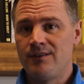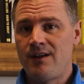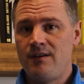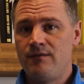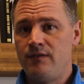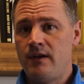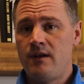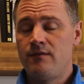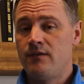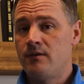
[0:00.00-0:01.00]
a
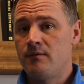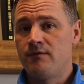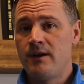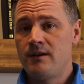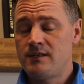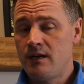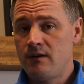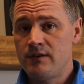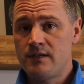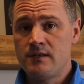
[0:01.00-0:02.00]
VA for my
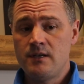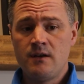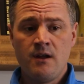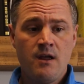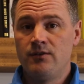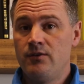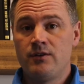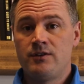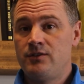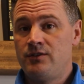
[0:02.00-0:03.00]
executive assistant.
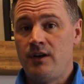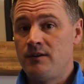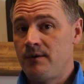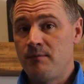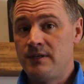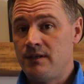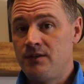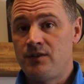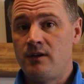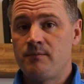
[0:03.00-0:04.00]
They changed my
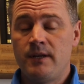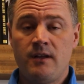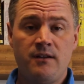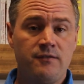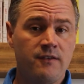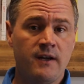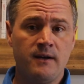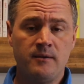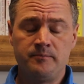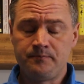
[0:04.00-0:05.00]
business, changed my life.
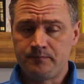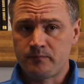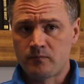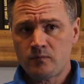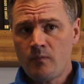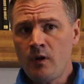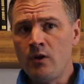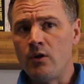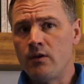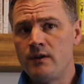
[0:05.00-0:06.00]

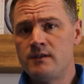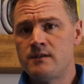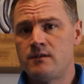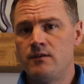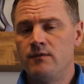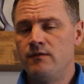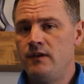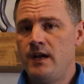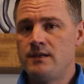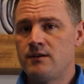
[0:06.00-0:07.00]
These
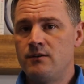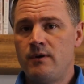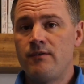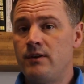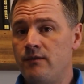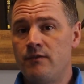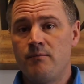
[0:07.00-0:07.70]
VAs could do everything